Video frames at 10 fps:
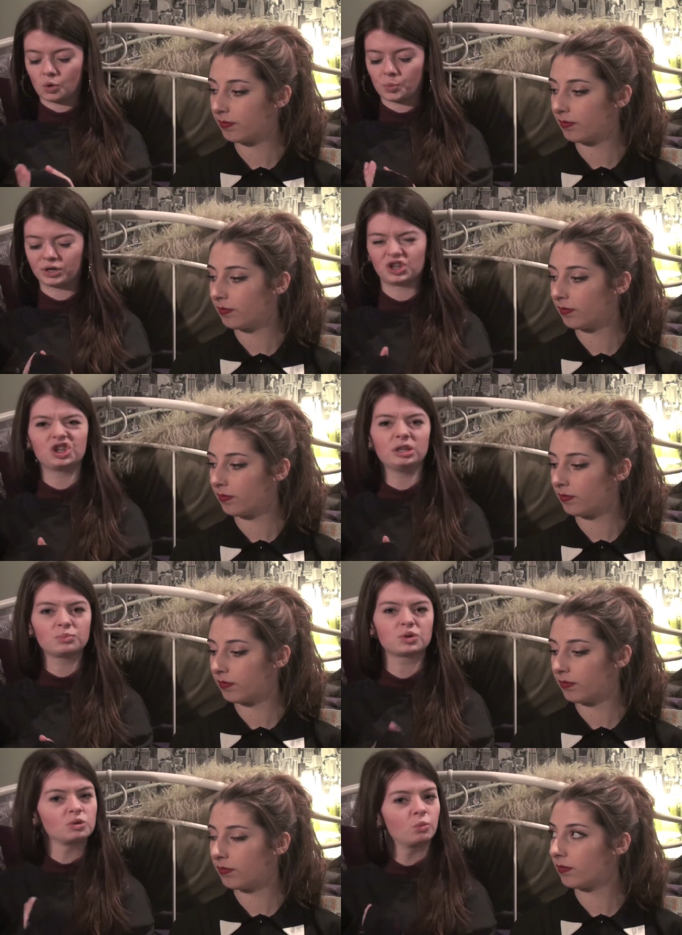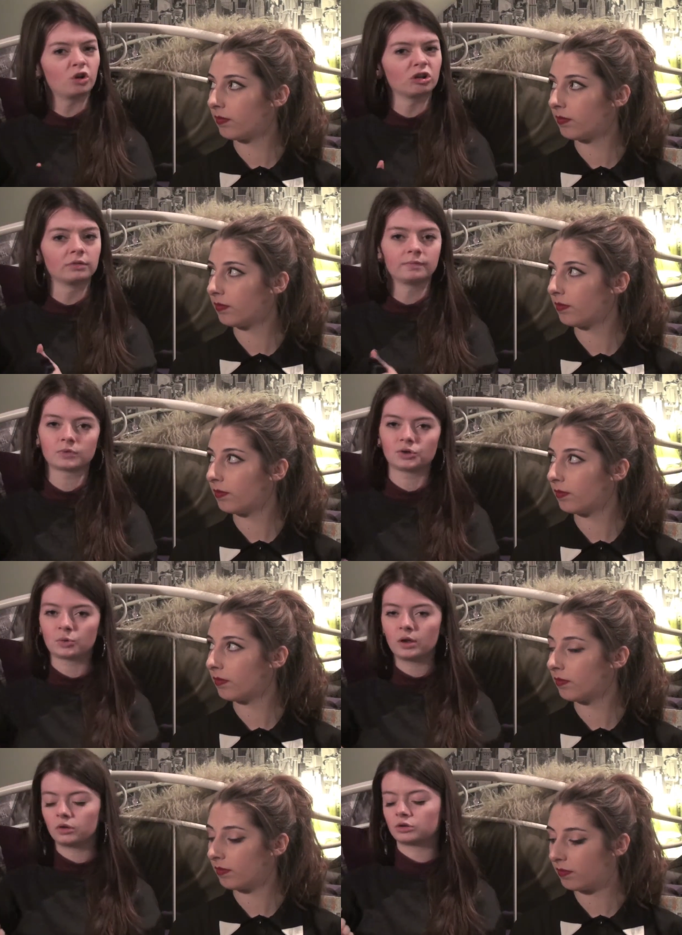Speaker 1: proper sheep's wool, so it's
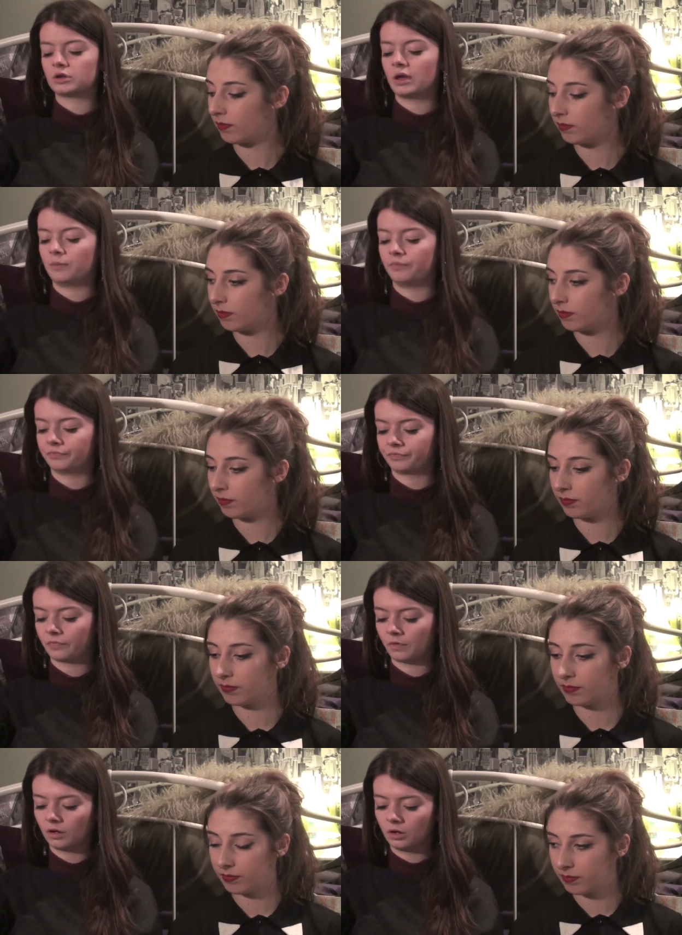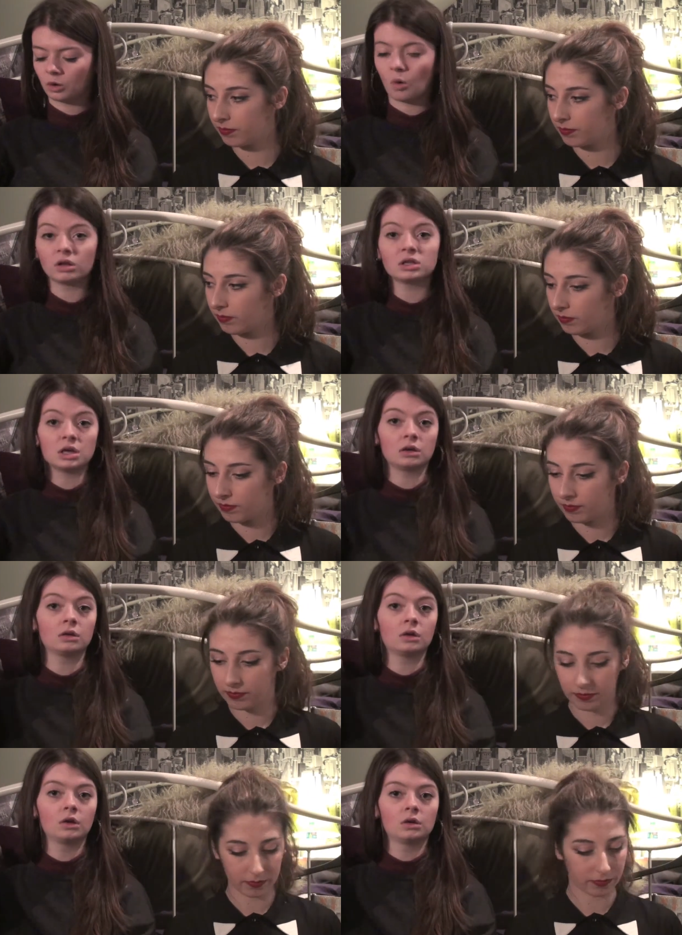quite good quality.
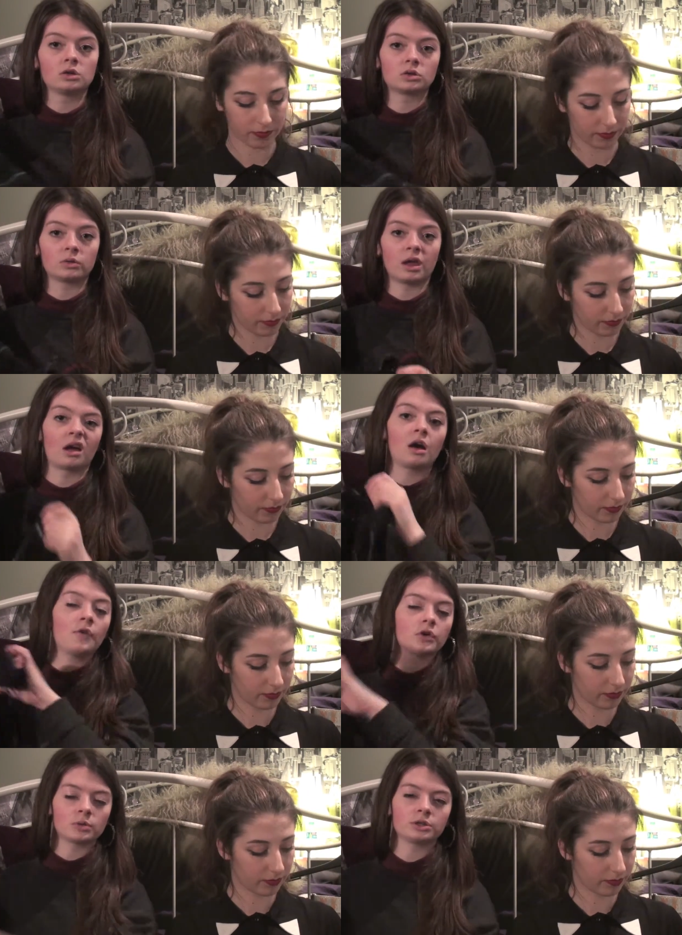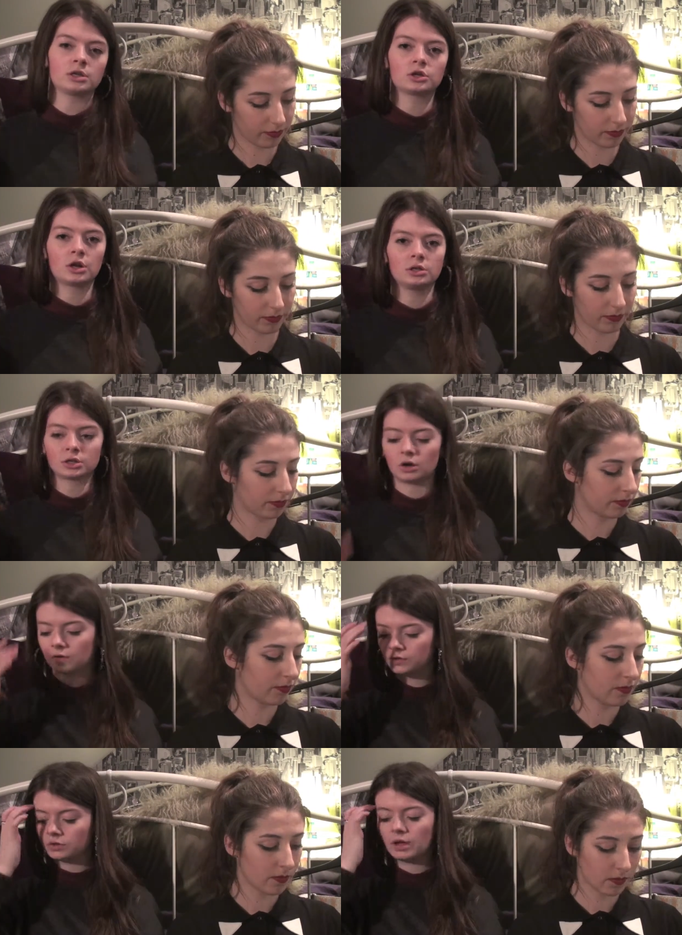So yeah, I've always wanted a tartan
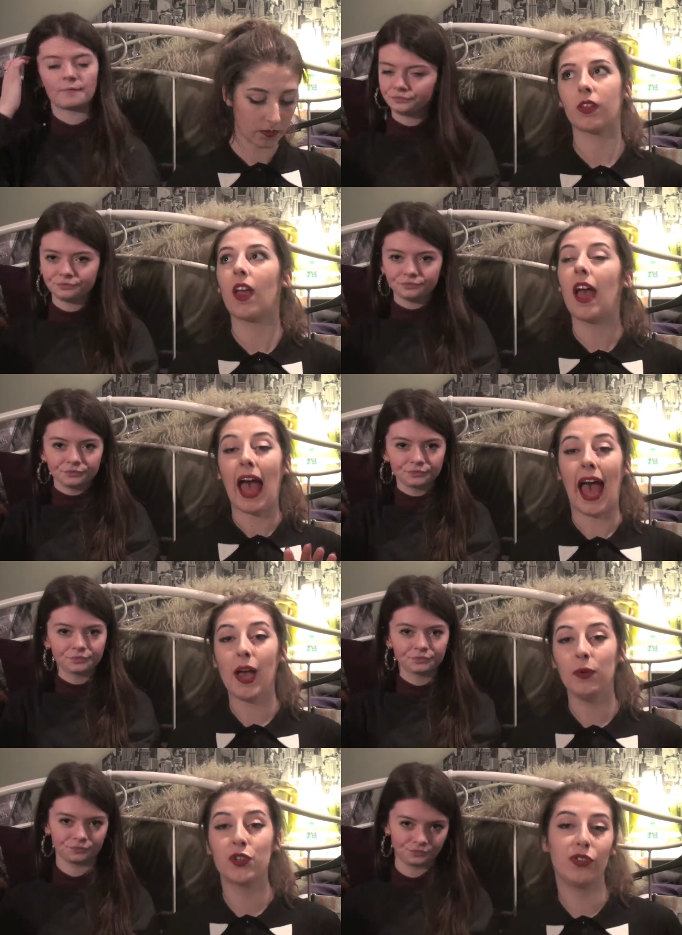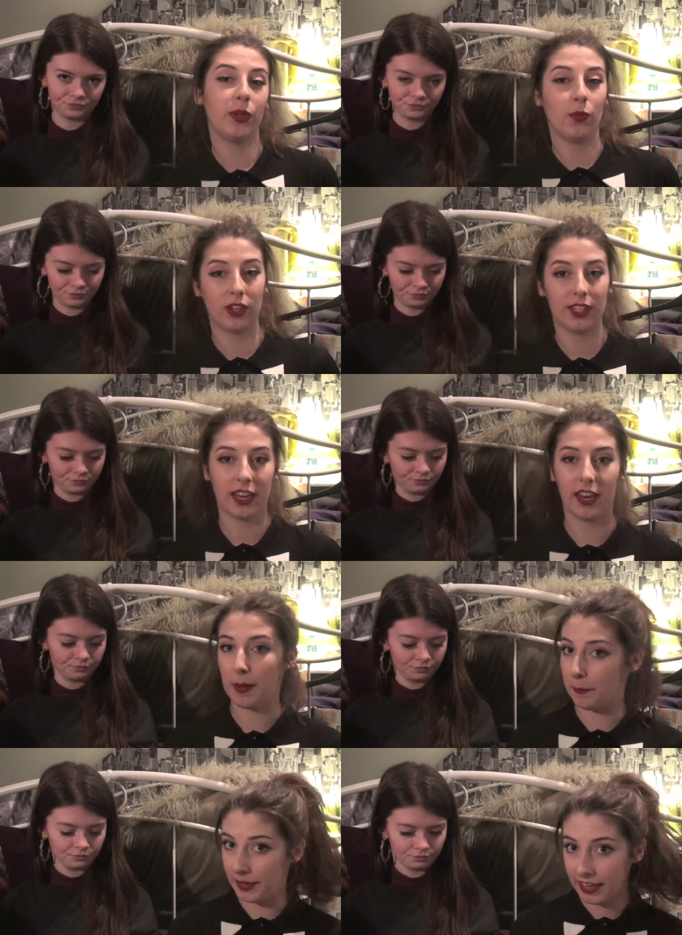scarf.
Speaker 2: So yeah, I was really wanting
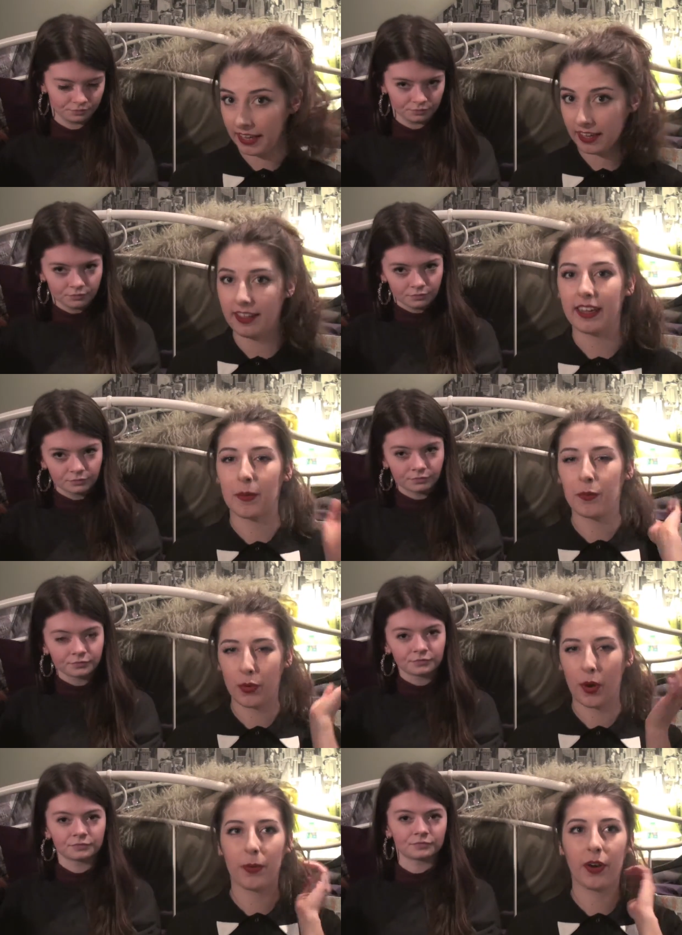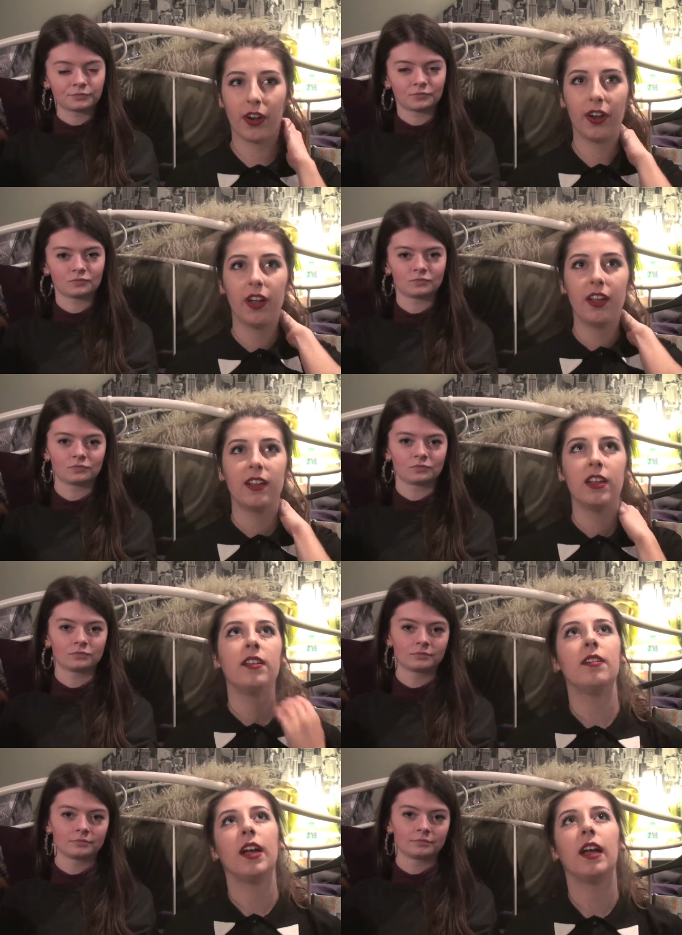a beanie, like a proper.
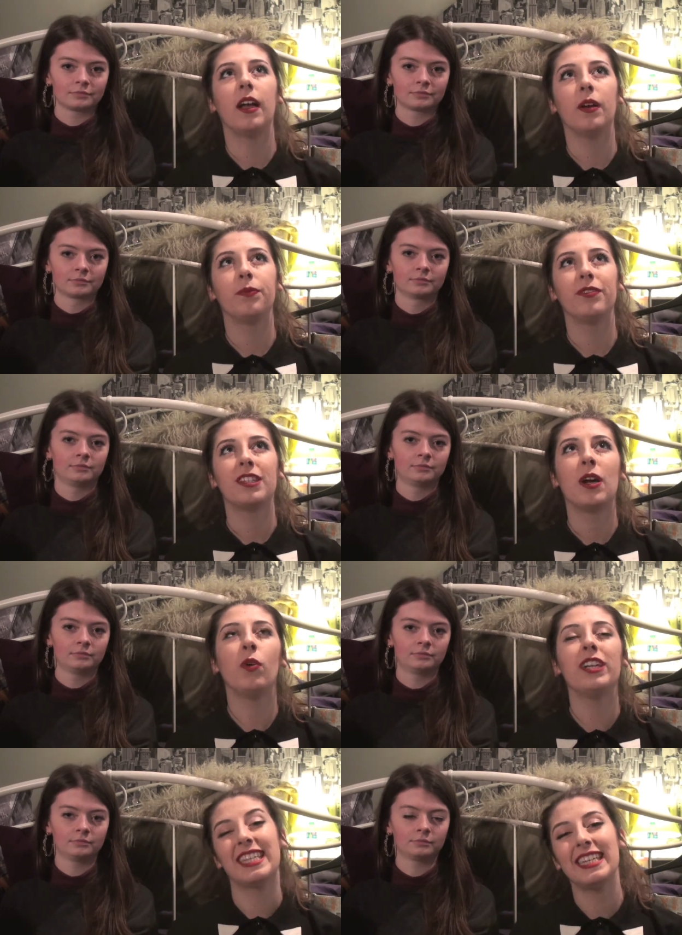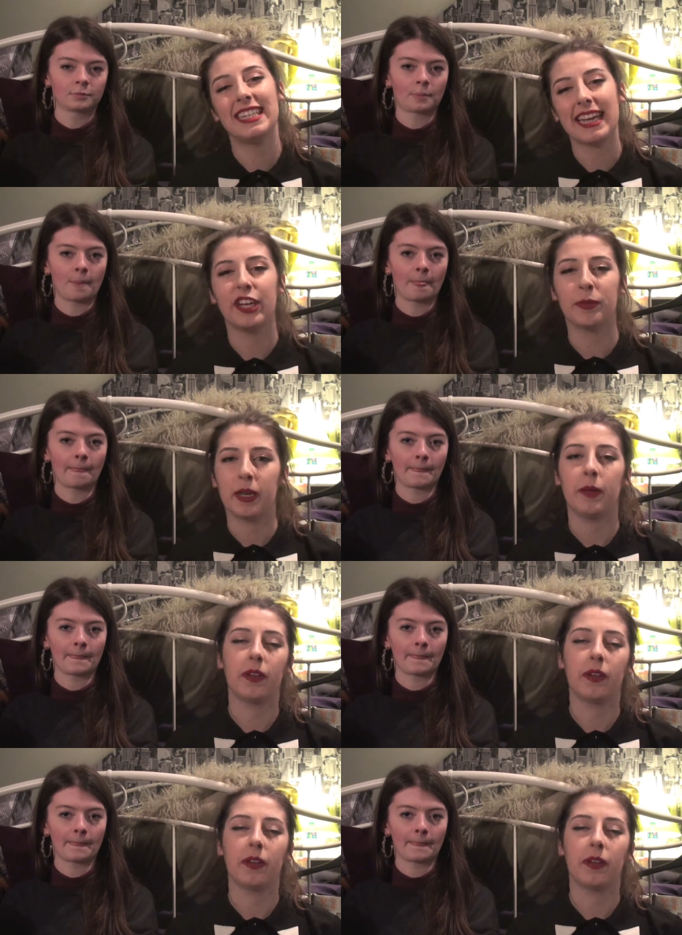I want to say designer beanie,